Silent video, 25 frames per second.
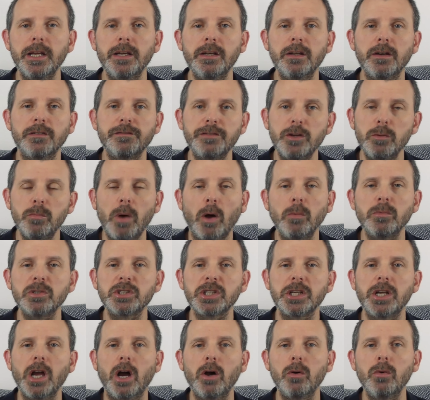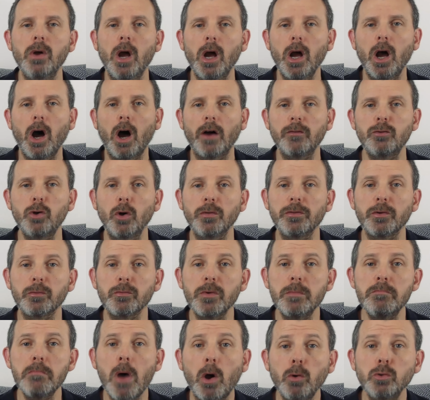in a few moments ago, I've got the
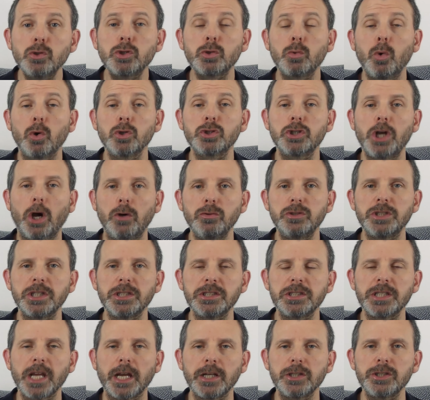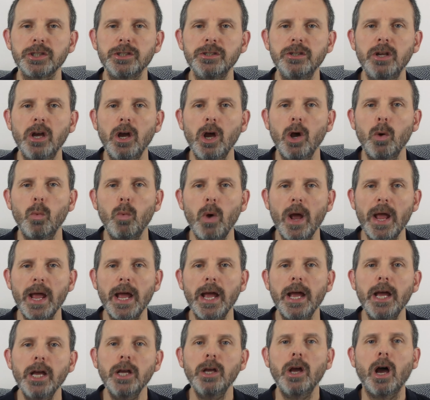remote squash coaching section
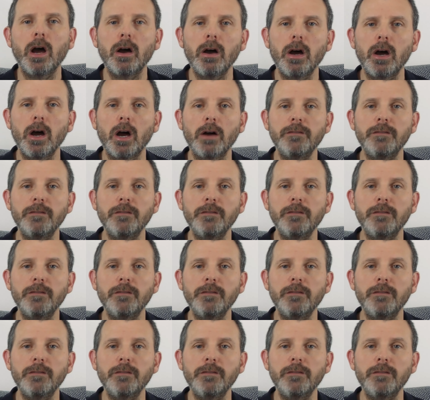where uh,